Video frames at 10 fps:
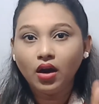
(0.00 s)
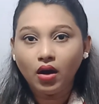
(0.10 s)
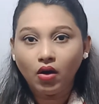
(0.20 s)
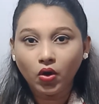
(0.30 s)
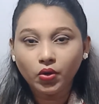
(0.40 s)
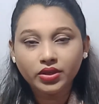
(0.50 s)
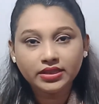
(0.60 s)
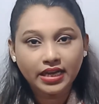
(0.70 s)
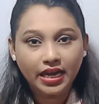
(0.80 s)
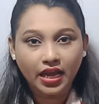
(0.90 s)
always
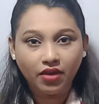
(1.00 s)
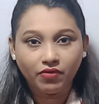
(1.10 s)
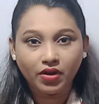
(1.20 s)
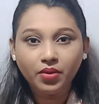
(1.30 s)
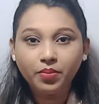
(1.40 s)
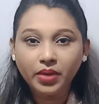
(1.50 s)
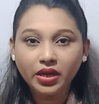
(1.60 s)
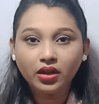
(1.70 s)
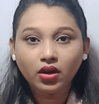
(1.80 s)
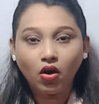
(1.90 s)
and never
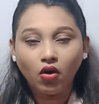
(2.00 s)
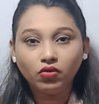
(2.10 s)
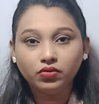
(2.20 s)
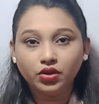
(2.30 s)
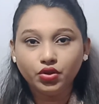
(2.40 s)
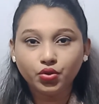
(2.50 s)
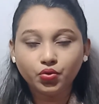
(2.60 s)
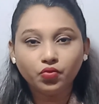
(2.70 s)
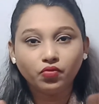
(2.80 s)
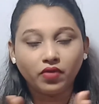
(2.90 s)
middle of the
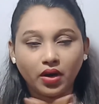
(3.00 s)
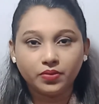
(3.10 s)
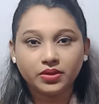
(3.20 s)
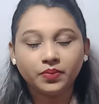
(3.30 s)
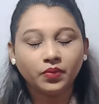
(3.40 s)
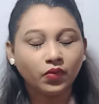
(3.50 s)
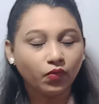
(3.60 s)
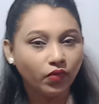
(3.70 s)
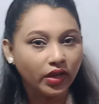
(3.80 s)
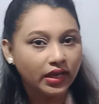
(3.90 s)
two verbs.
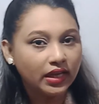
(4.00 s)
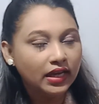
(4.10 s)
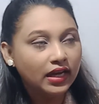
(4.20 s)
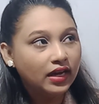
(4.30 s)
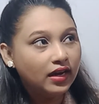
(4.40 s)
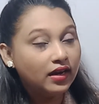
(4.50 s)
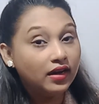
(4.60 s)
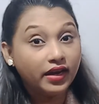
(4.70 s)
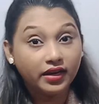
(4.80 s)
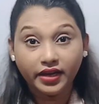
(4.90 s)
Well,
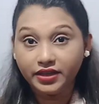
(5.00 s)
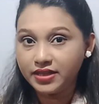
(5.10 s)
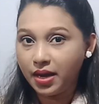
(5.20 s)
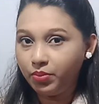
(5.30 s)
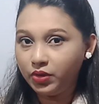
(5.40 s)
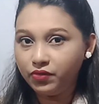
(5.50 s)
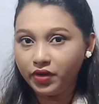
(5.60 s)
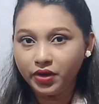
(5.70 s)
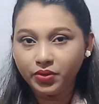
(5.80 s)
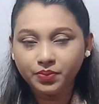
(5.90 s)
an example for
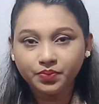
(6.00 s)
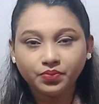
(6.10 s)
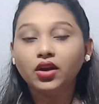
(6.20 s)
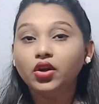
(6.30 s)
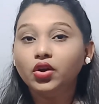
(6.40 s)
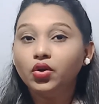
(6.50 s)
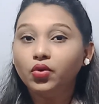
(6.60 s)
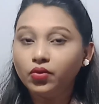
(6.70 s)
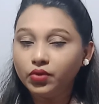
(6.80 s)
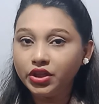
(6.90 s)
you.
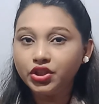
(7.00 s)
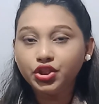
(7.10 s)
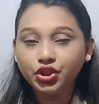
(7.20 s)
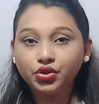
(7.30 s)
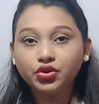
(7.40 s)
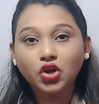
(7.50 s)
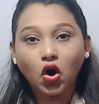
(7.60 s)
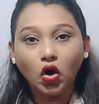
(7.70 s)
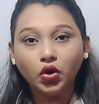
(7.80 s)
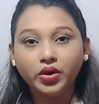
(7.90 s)
We should
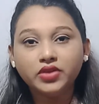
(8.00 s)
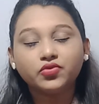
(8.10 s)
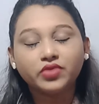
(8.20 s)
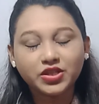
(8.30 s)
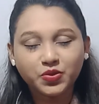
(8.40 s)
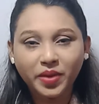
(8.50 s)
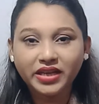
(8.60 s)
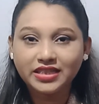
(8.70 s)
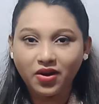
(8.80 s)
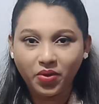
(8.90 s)
always
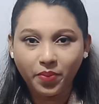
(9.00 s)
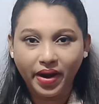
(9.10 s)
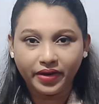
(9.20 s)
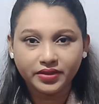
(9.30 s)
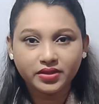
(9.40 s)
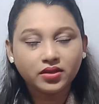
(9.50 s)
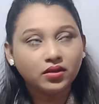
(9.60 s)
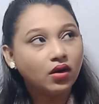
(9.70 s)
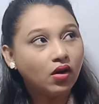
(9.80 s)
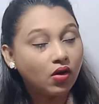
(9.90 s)
respect our parents.
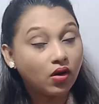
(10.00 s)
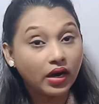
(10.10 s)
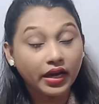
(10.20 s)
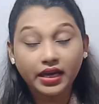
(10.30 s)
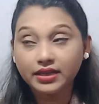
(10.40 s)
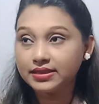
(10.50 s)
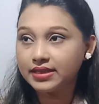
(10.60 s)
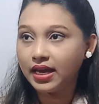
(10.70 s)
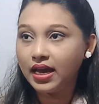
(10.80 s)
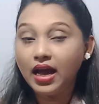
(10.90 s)
Or I can
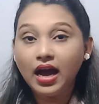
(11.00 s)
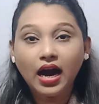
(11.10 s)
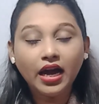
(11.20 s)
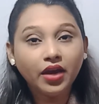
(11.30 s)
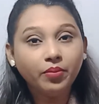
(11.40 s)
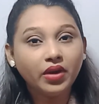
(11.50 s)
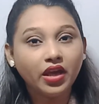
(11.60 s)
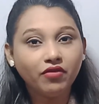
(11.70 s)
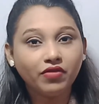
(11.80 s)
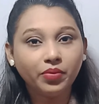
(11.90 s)
say, I have
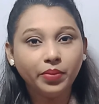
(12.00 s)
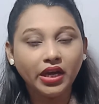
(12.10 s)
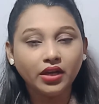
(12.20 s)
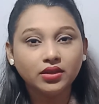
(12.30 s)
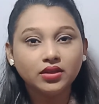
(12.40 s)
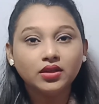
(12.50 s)
never been